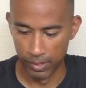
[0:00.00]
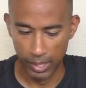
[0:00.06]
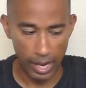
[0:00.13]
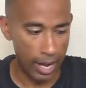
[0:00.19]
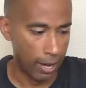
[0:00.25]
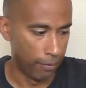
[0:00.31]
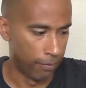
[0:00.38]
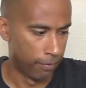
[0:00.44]

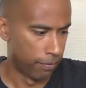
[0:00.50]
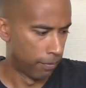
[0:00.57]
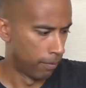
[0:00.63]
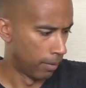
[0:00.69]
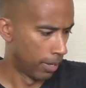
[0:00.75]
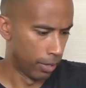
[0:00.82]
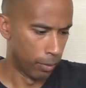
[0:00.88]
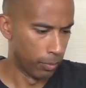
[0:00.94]

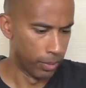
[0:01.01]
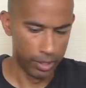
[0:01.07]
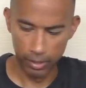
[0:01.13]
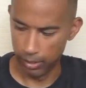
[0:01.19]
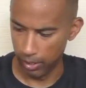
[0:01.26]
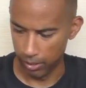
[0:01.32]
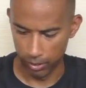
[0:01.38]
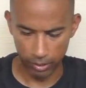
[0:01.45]
have, I don't know what it
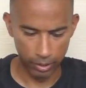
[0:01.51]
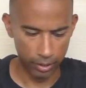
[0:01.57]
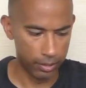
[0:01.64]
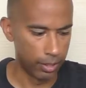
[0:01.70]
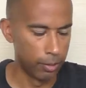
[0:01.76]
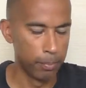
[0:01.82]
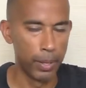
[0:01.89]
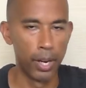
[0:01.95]
is, I think
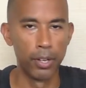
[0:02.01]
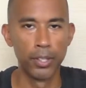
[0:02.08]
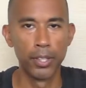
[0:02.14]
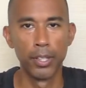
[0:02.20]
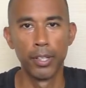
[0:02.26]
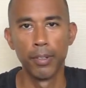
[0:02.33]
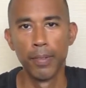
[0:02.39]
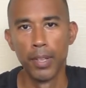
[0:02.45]
16 pairs
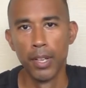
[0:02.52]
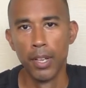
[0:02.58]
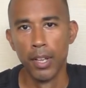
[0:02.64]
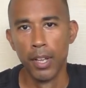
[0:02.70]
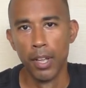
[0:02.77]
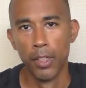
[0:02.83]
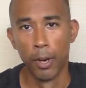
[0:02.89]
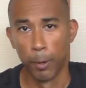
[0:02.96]
here.
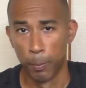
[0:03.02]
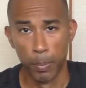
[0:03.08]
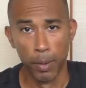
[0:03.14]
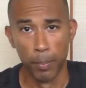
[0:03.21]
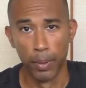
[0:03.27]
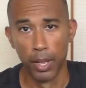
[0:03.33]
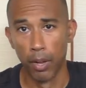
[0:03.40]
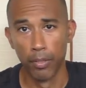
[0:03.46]
There are
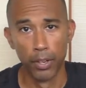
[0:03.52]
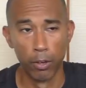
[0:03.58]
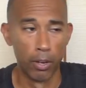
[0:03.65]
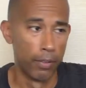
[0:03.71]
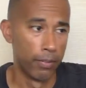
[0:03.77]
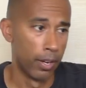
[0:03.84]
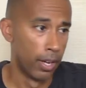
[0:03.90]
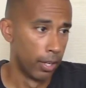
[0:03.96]
people out there who
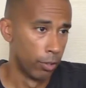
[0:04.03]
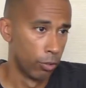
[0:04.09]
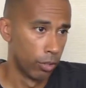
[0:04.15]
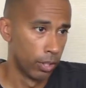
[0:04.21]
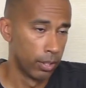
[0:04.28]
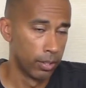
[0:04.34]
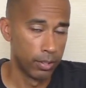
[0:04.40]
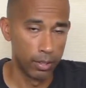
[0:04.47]
have
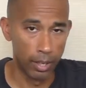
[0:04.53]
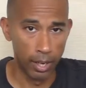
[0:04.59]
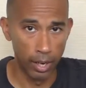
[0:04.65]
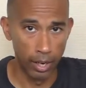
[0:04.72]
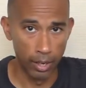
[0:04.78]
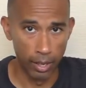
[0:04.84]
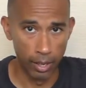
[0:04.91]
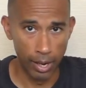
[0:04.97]
hundreds,
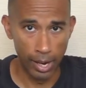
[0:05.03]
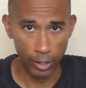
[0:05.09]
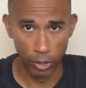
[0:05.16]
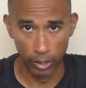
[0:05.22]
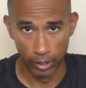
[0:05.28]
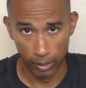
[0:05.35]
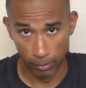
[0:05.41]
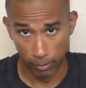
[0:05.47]
and
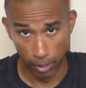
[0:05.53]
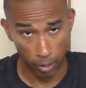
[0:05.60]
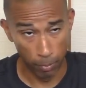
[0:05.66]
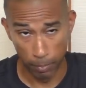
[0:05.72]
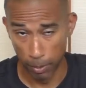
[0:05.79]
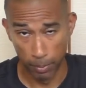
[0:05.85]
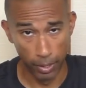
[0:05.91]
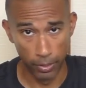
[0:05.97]
actually there are
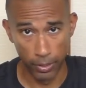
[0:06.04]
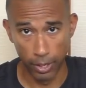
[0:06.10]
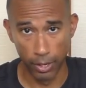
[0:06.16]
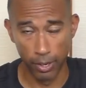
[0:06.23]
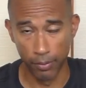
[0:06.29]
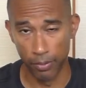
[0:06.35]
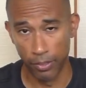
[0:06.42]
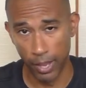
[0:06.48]
people out there
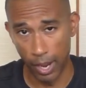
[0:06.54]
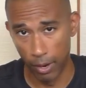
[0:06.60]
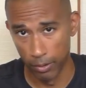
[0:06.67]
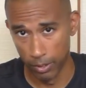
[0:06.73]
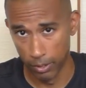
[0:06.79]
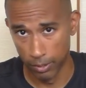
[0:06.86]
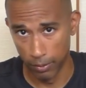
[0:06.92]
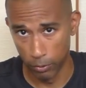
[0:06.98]
who have
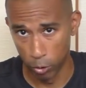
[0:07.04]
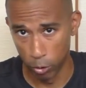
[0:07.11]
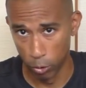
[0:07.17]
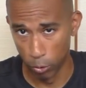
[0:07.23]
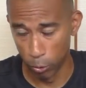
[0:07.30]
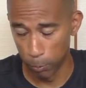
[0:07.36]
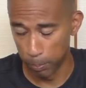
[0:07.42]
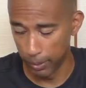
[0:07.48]
thousands of
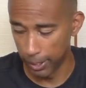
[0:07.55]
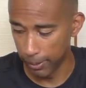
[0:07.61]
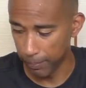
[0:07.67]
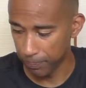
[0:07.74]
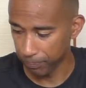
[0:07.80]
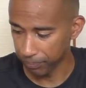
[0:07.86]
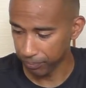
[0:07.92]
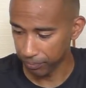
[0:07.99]
shoes,
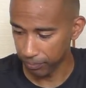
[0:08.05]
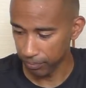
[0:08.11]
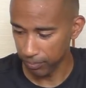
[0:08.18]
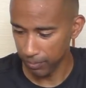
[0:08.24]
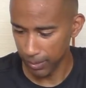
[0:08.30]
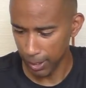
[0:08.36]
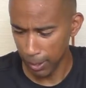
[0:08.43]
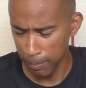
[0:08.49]
but
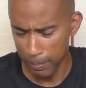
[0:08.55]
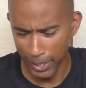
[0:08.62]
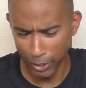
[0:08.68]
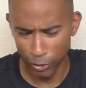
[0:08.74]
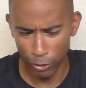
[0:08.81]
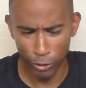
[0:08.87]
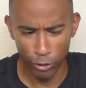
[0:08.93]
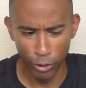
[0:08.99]

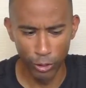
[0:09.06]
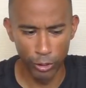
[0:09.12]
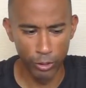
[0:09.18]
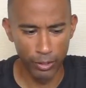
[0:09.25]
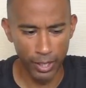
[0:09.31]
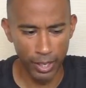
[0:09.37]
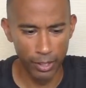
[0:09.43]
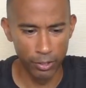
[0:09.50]
make sure
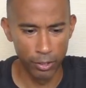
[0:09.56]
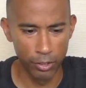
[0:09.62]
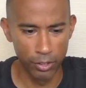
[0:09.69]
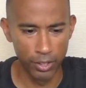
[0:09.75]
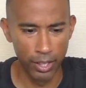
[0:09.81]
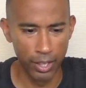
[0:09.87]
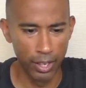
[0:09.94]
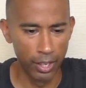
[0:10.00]
you guys are
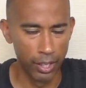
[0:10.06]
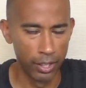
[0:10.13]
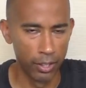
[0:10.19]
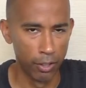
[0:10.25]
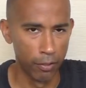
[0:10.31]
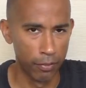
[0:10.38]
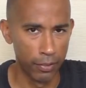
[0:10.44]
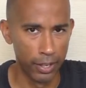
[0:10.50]
staying in
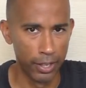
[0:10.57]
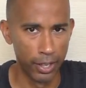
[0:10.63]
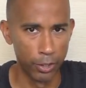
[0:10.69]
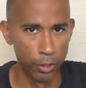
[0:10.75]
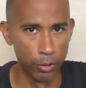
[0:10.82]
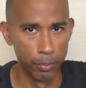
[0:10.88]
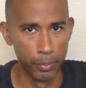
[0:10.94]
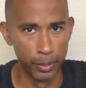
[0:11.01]
your
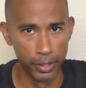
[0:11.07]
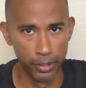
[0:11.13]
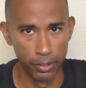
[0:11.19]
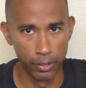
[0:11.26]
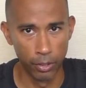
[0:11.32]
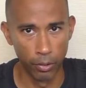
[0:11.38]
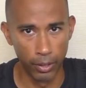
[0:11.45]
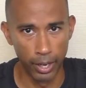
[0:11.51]
financial
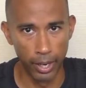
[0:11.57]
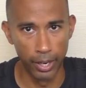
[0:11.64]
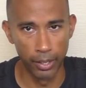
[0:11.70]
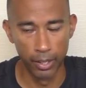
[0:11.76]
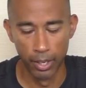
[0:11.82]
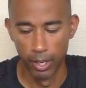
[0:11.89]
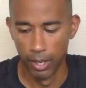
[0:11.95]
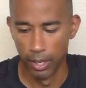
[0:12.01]
means, okay?